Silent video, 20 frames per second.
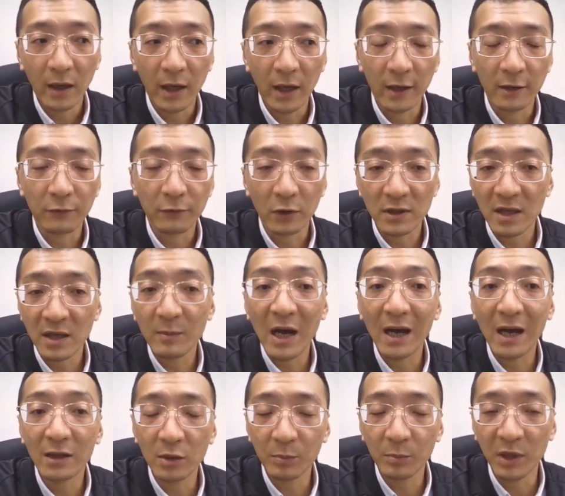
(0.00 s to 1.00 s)
And for some
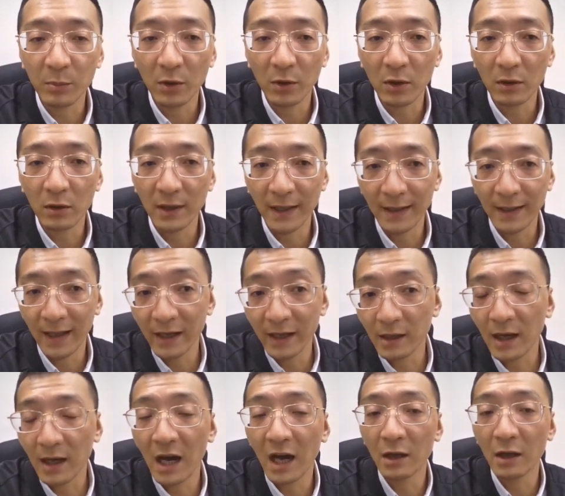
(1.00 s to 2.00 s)
other people, they like
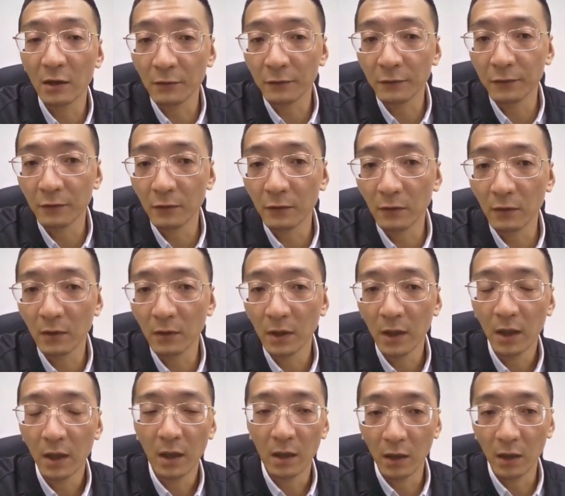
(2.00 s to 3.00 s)
colorful
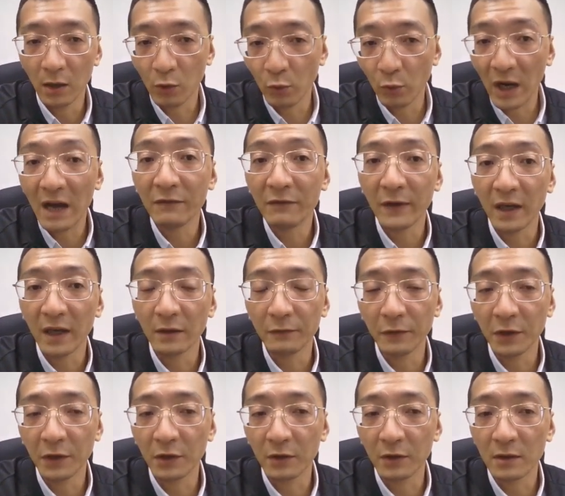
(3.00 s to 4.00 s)
graph and
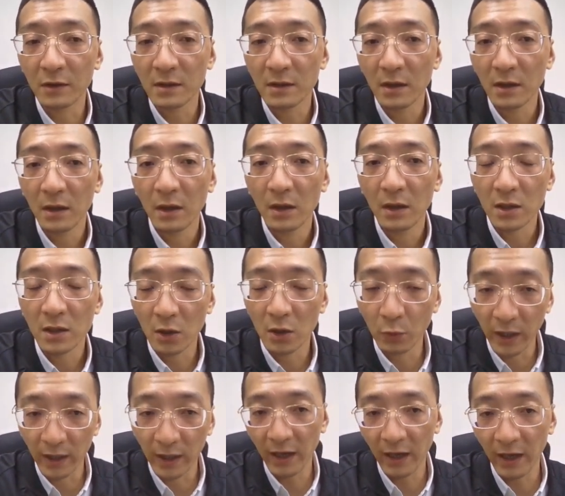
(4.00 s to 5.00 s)
figures. So
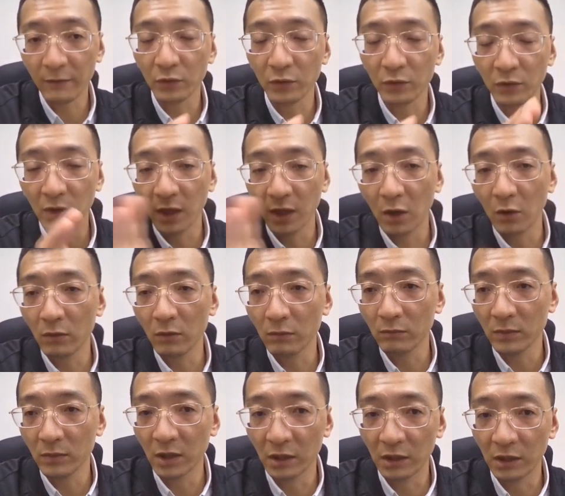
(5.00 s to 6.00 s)
we have to know
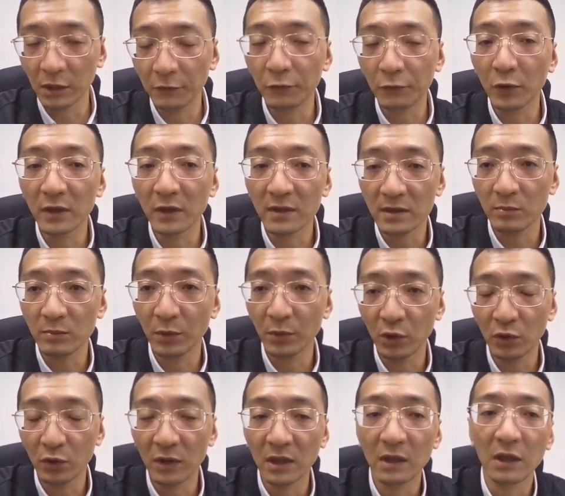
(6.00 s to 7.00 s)
the difference
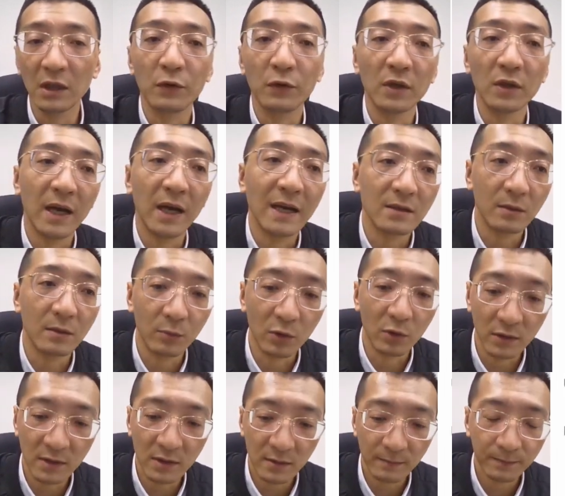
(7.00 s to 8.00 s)
between the different
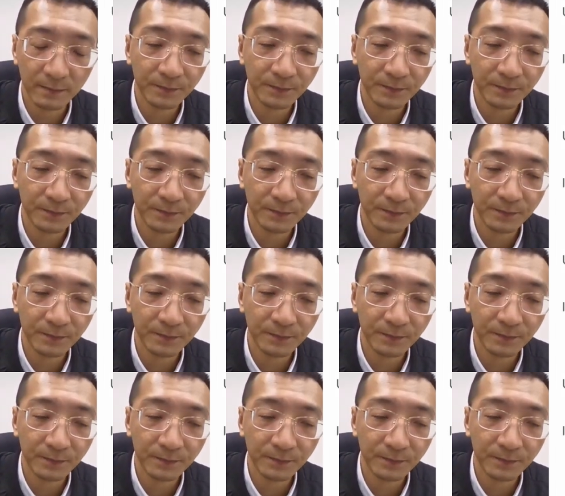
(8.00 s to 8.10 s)
customers.